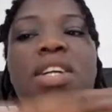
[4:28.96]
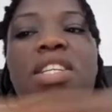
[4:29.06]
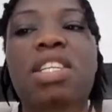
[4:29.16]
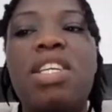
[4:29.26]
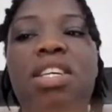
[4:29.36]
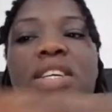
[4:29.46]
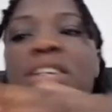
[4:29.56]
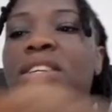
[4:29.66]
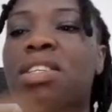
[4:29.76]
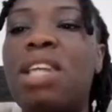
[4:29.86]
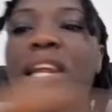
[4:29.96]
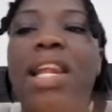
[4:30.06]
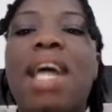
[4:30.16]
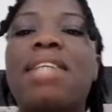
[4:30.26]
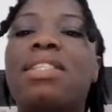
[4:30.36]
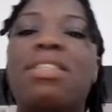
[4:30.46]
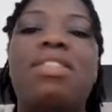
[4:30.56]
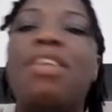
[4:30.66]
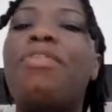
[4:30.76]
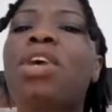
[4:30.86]
D, sterilizing.
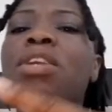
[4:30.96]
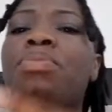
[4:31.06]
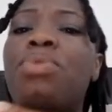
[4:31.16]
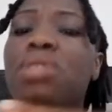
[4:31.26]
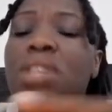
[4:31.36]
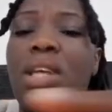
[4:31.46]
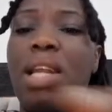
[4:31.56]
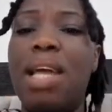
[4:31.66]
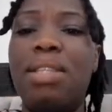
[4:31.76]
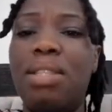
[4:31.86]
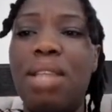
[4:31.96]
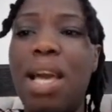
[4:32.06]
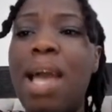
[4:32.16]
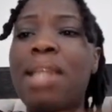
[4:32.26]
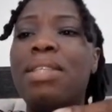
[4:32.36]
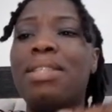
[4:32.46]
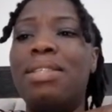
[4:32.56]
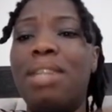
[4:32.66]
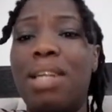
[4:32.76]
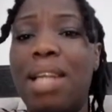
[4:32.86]
They've already put sterilizing there. Anything
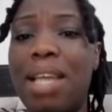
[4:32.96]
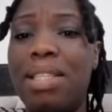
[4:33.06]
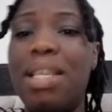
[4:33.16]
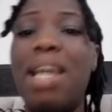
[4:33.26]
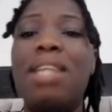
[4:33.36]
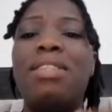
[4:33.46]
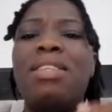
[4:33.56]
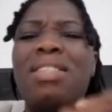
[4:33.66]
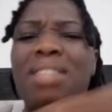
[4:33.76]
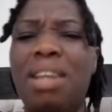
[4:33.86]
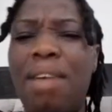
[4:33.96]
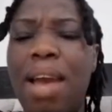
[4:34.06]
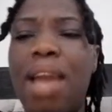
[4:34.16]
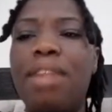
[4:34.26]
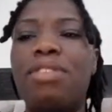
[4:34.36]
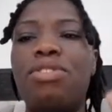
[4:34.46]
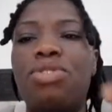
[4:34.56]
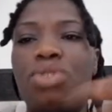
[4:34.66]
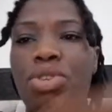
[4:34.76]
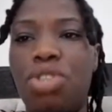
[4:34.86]
sterilizing, anything sterile, anything
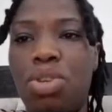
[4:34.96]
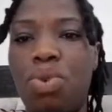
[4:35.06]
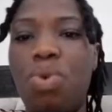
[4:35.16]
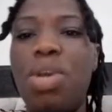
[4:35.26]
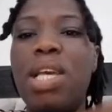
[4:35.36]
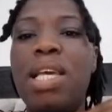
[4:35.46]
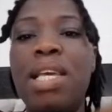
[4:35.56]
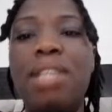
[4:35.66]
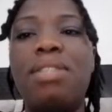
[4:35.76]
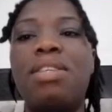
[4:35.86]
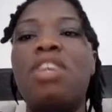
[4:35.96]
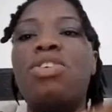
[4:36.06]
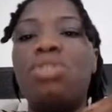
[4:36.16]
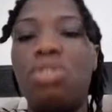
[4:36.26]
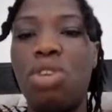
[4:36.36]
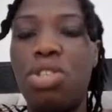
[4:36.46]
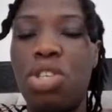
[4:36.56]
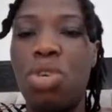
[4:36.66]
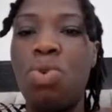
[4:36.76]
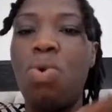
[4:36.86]
surgical is
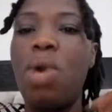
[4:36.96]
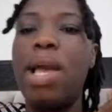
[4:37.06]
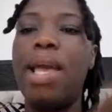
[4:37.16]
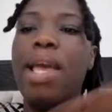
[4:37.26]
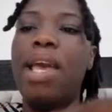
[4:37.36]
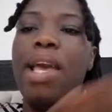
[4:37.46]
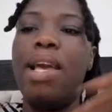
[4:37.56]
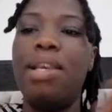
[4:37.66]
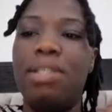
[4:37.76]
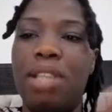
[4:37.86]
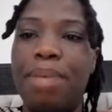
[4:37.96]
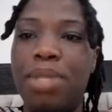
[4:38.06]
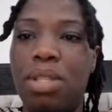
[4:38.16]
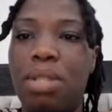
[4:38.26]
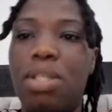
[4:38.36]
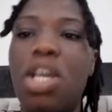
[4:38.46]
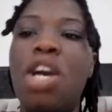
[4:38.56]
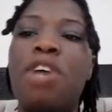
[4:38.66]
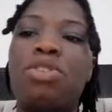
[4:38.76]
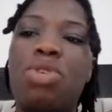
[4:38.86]
surgical asepsis.
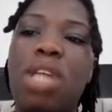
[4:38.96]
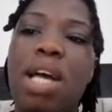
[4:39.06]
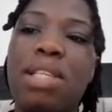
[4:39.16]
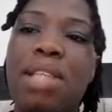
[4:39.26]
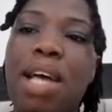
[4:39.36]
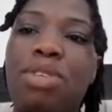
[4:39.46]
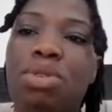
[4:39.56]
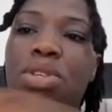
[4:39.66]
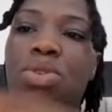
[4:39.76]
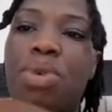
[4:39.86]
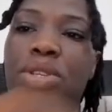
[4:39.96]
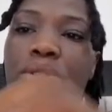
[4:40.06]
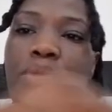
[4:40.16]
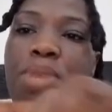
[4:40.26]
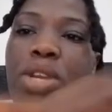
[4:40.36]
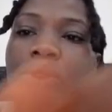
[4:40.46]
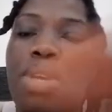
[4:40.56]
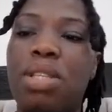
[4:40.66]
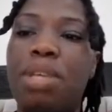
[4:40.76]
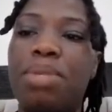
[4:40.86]
So the answer to this question, medical
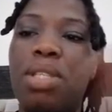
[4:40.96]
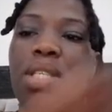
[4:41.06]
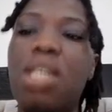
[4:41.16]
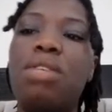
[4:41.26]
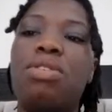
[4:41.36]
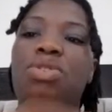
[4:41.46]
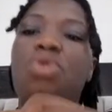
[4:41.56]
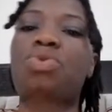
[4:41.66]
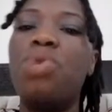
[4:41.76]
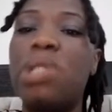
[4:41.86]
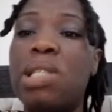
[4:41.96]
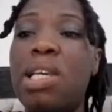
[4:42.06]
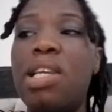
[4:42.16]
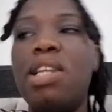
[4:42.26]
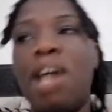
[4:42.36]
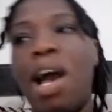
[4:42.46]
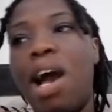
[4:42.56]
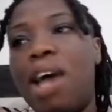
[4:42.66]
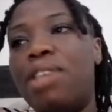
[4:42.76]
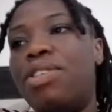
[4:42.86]
asepsis, is routine
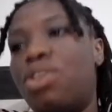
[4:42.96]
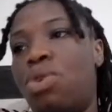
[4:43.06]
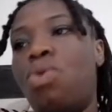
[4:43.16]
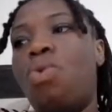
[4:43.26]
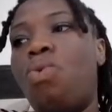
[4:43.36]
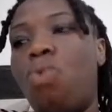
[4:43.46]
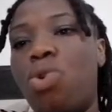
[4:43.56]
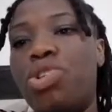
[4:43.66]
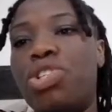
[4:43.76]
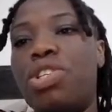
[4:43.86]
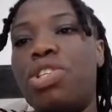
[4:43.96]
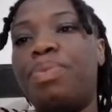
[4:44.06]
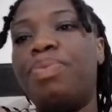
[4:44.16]
hand washing.